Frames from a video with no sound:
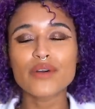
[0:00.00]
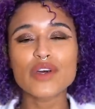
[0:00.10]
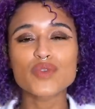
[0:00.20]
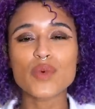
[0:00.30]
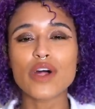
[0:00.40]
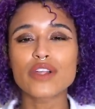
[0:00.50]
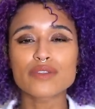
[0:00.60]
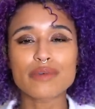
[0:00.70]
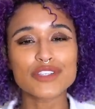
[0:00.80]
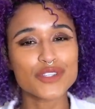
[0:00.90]
as well
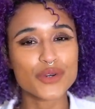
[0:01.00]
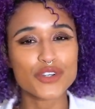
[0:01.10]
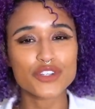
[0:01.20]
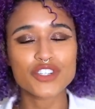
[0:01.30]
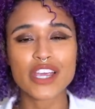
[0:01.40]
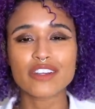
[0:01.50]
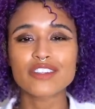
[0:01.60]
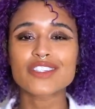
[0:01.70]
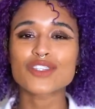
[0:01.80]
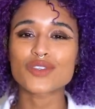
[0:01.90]
as my social
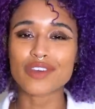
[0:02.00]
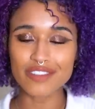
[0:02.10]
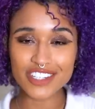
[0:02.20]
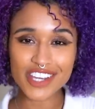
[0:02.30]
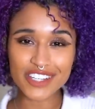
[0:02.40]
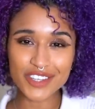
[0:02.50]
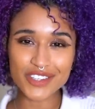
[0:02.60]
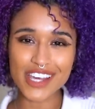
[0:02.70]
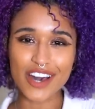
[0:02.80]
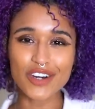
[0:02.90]
channels, so definitely check
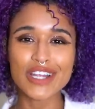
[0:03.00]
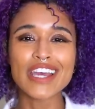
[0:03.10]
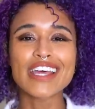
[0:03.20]
those out.